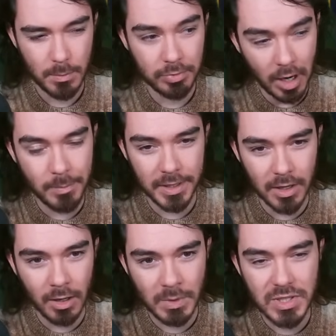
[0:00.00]
Probably
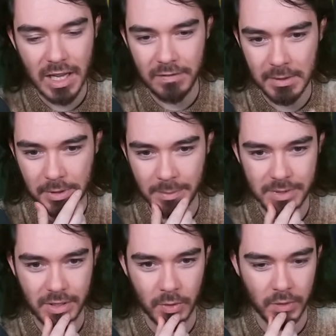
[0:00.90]
almost definitely
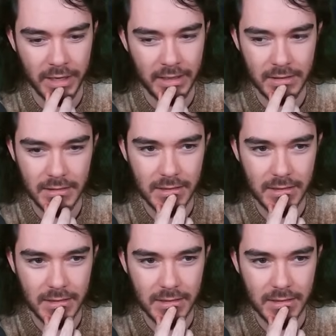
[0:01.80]
Brimstone, right?